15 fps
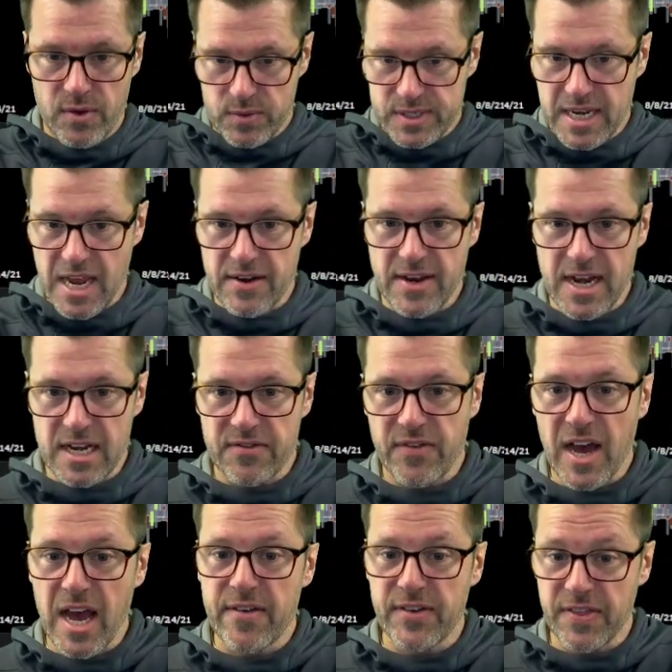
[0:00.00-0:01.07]
It was down to
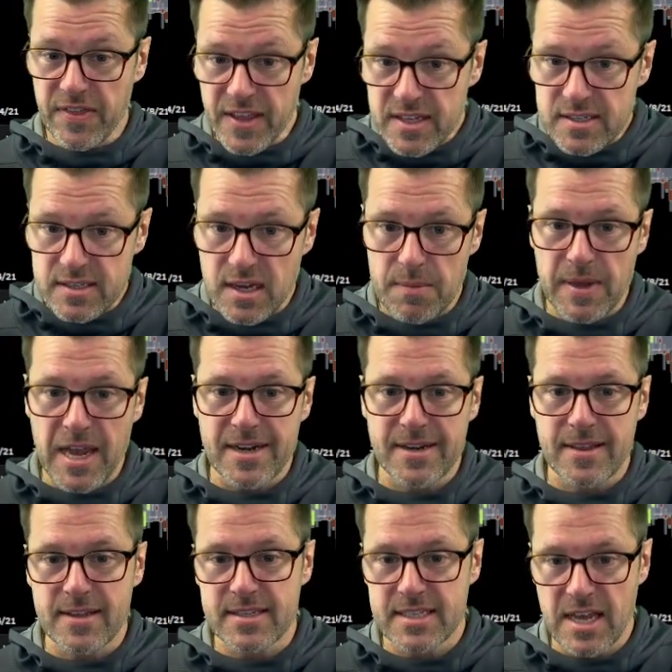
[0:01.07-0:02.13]
85 and then some, got
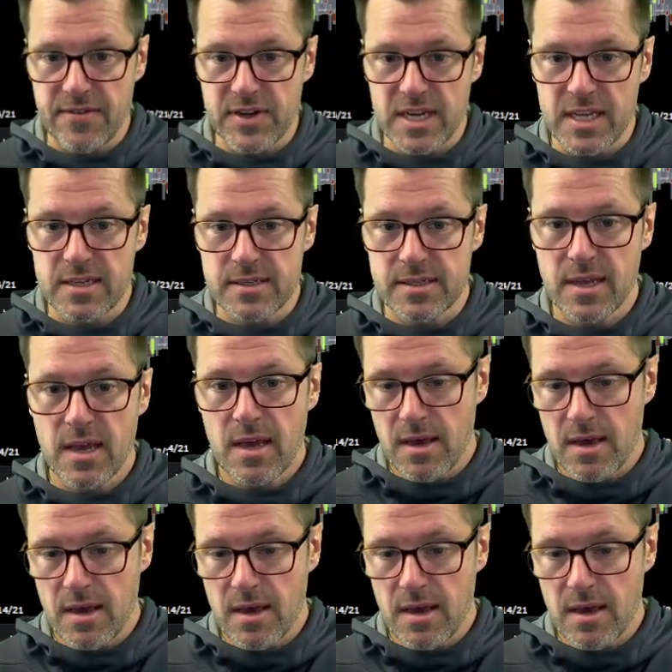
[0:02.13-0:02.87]
into the 70s,